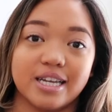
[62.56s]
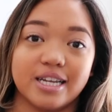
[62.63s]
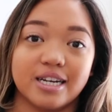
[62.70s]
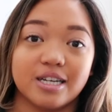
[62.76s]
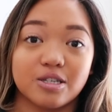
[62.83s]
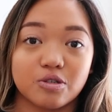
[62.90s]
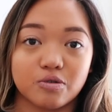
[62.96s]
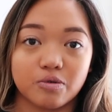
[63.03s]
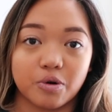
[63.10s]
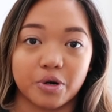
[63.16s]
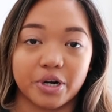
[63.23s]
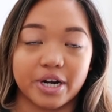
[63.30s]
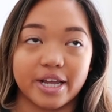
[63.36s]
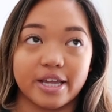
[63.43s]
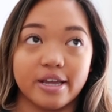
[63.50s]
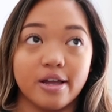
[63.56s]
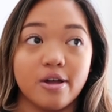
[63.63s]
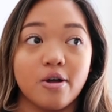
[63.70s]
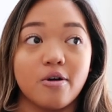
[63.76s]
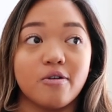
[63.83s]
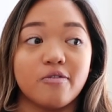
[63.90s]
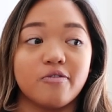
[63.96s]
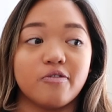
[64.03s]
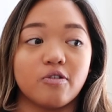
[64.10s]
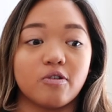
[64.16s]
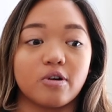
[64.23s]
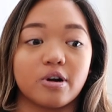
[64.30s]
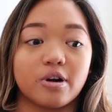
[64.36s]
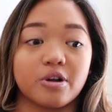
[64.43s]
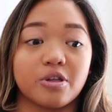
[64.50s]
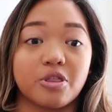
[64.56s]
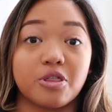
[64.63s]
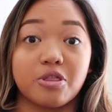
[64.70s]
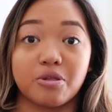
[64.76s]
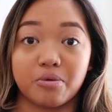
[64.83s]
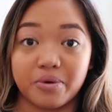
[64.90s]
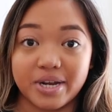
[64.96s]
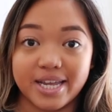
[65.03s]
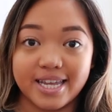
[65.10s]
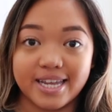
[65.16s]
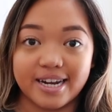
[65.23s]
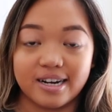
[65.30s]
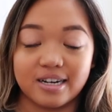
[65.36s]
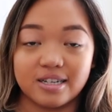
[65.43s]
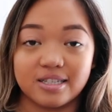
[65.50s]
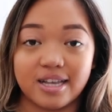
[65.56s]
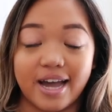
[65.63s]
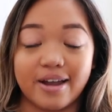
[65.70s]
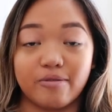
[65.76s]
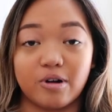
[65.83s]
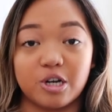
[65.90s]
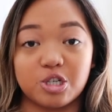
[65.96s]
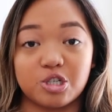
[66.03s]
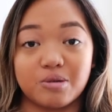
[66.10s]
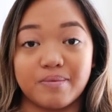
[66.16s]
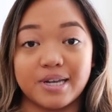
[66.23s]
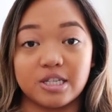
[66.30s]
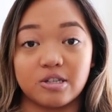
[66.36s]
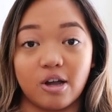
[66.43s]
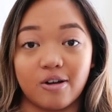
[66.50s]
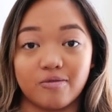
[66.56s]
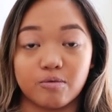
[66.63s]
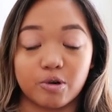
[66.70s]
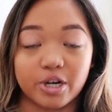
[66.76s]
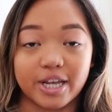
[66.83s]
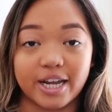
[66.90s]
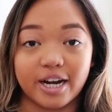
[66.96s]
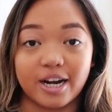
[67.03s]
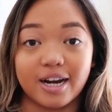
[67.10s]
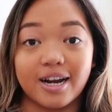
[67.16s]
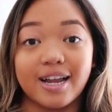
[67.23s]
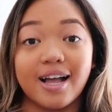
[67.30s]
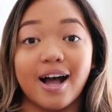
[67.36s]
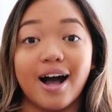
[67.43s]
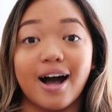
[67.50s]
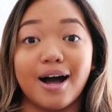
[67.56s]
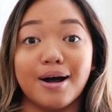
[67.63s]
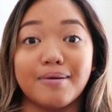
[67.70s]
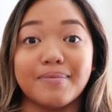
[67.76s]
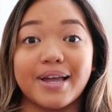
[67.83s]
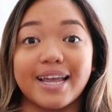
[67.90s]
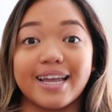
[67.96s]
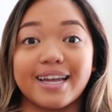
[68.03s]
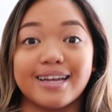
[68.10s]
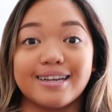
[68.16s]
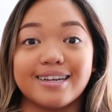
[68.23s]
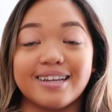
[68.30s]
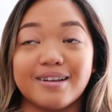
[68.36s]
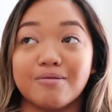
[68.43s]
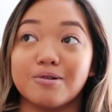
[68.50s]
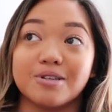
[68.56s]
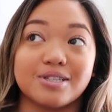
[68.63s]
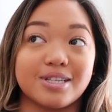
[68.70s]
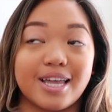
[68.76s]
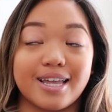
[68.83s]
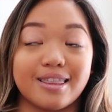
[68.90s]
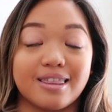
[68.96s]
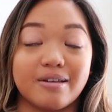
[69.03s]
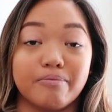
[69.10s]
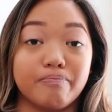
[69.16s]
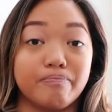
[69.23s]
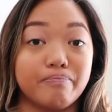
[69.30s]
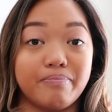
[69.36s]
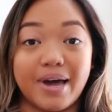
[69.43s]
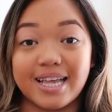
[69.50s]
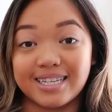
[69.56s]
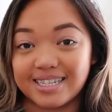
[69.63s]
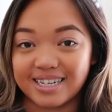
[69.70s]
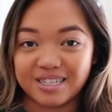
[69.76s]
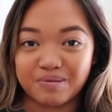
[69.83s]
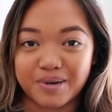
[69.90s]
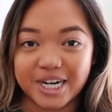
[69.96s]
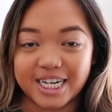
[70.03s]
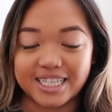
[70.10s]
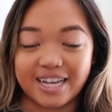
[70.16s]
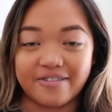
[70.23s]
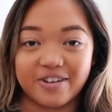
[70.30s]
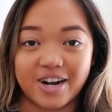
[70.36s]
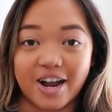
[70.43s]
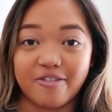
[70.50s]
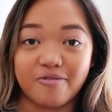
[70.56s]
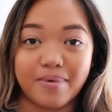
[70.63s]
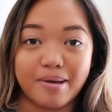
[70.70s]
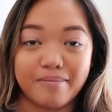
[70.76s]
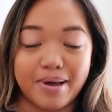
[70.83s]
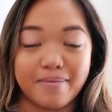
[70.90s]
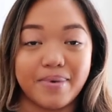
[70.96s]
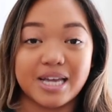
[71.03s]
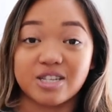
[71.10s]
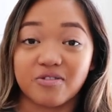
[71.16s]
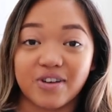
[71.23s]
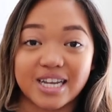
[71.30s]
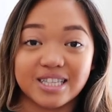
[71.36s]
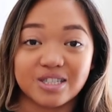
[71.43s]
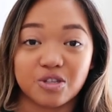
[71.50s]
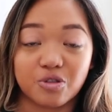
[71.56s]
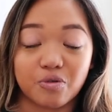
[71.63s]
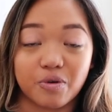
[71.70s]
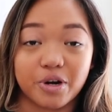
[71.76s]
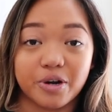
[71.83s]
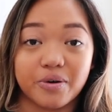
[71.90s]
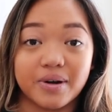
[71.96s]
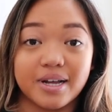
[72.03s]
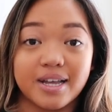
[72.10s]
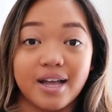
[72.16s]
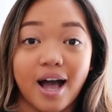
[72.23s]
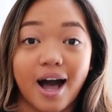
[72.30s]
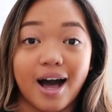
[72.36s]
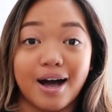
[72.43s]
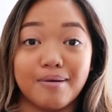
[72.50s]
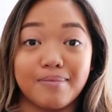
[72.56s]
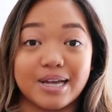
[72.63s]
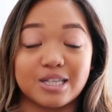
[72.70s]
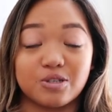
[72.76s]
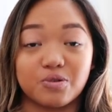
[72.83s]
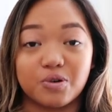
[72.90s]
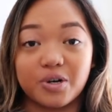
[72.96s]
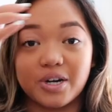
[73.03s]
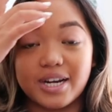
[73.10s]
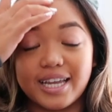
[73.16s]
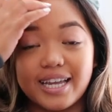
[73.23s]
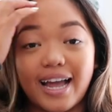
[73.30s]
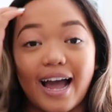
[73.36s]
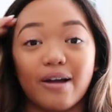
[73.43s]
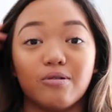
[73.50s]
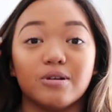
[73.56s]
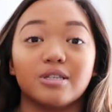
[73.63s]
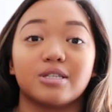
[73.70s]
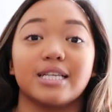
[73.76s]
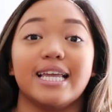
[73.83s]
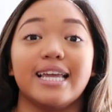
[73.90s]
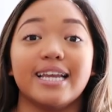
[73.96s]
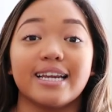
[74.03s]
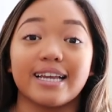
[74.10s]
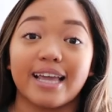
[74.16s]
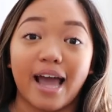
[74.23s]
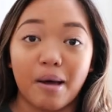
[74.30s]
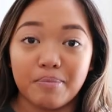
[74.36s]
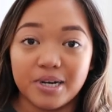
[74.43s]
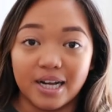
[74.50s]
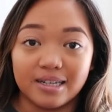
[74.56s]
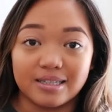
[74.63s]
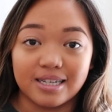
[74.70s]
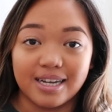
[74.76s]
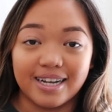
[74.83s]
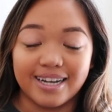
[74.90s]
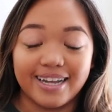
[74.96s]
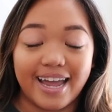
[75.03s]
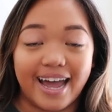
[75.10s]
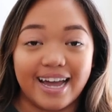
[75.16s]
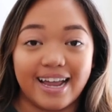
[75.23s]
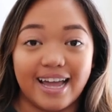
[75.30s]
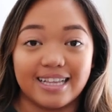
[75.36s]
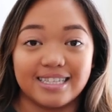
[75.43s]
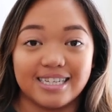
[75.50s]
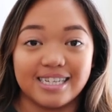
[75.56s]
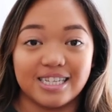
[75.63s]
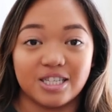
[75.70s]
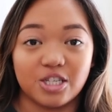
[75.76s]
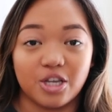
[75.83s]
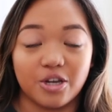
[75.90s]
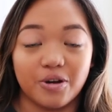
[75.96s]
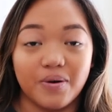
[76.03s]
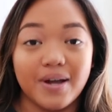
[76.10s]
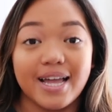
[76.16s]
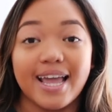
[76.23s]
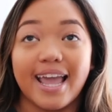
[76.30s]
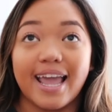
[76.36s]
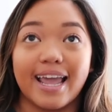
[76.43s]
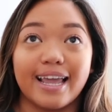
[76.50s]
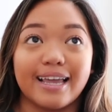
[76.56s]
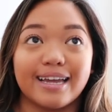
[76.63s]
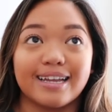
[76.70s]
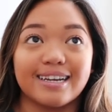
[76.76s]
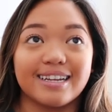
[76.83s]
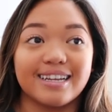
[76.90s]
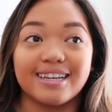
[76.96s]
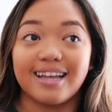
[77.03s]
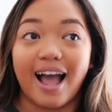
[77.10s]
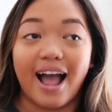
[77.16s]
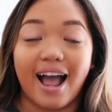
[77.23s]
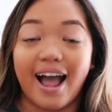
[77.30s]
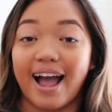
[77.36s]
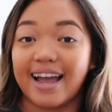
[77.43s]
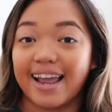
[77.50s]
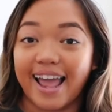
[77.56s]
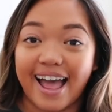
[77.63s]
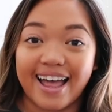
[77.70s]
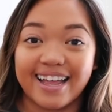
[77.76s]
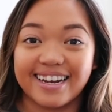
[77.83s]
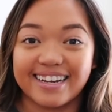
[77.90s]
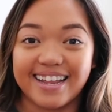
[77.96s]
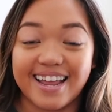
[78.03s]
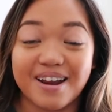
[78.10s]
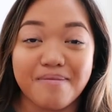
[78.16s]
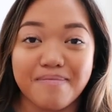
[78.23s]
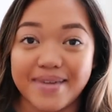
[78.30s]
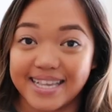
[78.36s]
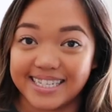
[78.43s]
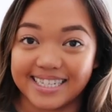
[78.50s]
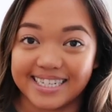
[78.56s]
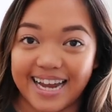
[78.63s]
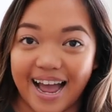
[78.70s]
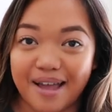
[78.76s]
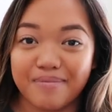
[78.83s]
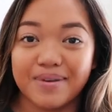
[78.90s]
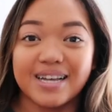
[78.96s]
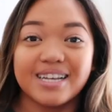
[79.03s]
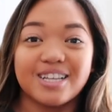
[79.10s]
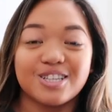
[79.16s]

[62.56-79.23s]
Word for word: in a sorority for three years. I rushed my sophomore year um, and it was like the best experience ever. I've met my best friends through um, my sorority. I was in Kappa Delta at SDSU and I had an amazing time.